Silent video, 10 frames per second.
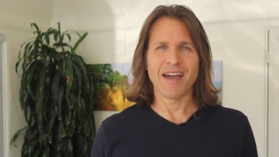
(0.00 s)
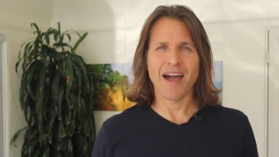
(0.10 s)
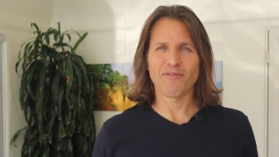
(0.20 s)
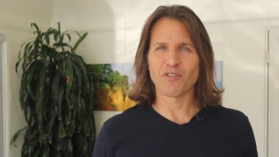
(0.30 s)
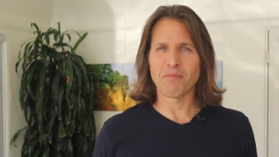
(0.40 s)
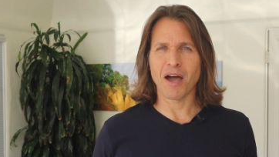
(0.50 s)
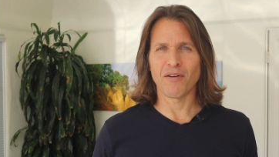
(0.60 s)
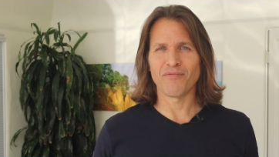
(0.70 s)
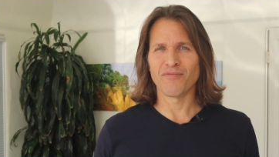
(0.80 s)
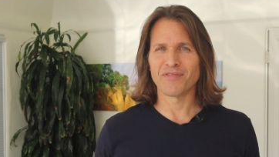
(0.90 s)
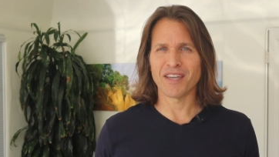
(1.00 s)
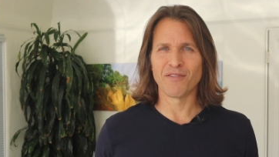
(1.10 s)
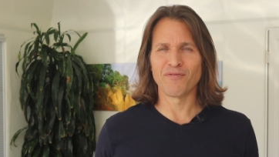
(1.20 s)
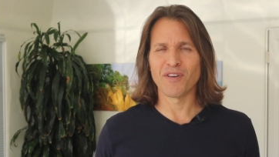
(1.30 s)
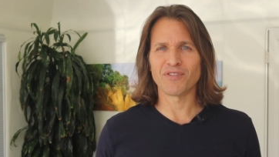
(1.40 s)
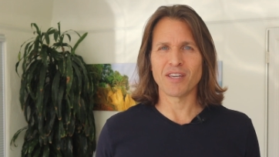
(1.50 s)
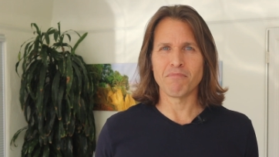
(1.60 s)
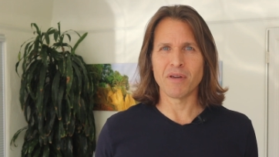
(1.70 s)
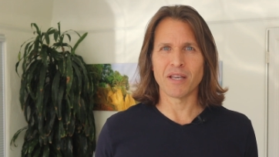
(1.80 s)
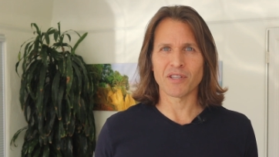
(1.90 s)
After about 10-15
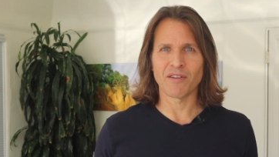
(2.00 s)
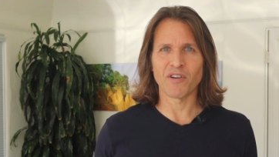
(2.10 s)
minutes, I